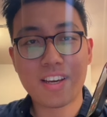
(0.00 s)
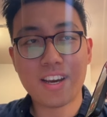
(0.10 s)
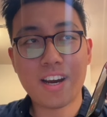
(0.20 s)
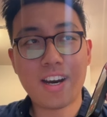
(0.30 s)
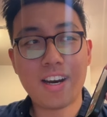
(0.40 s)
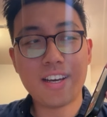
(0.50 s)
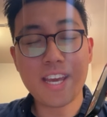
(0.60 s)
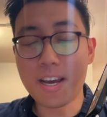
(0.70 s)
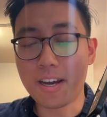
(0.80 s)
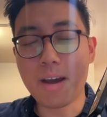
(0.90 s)

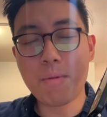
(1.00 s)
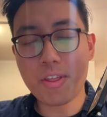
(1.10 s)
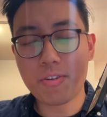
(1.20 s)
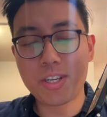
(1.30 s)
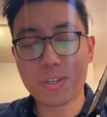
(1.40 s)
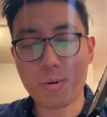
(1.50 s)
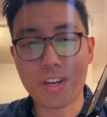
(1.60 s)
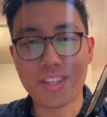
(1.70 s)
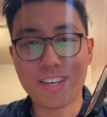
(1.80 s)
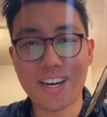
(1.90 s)
Yeah, I'm authorized to work
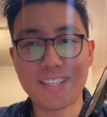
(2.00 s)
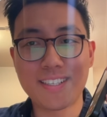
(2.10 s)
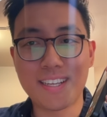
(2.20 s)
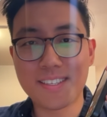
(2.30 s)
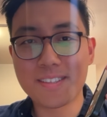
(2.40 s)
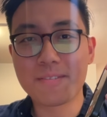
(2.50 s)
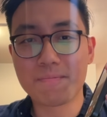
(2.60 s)
in the United States.